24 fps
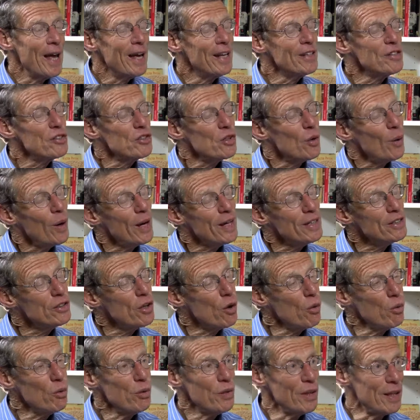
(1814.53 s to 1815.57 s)
And so I
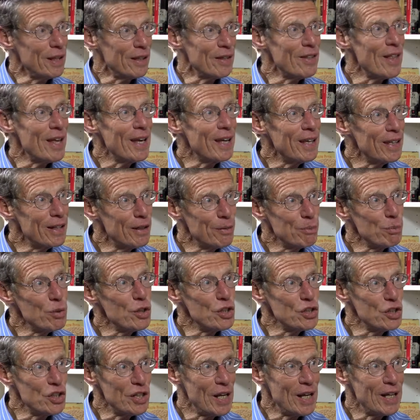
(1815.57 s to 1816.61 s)
don't think they can
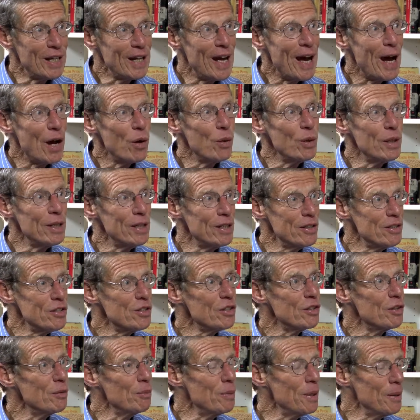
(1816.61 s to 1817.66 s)
appreciate how it
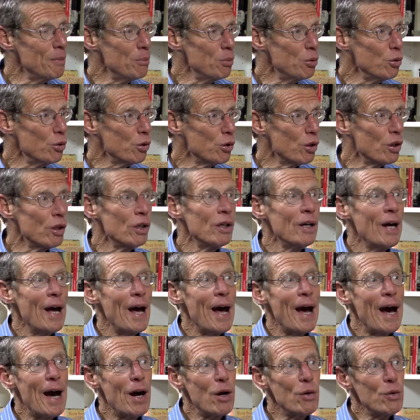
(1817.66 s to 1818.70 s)
is to be poor,
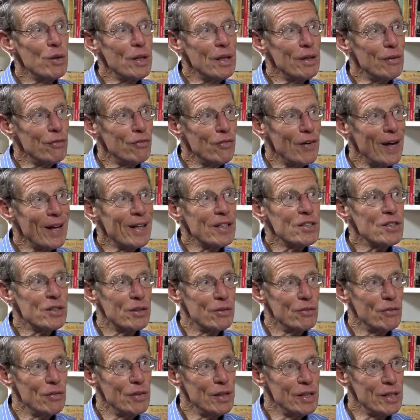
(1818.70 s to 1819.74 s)
how the effects
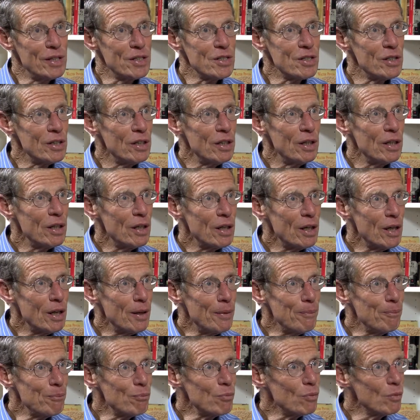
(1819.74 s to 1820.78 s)
of this
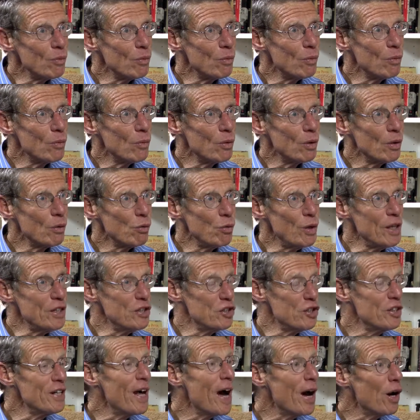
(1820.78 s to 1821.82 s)
um,
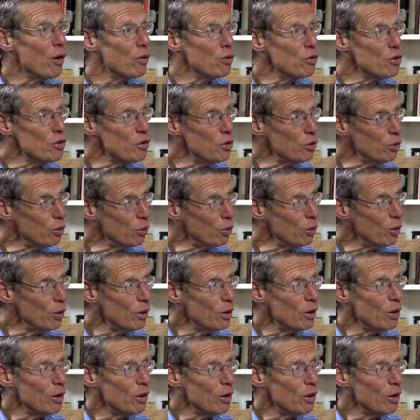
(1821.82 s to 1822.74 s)
reach down to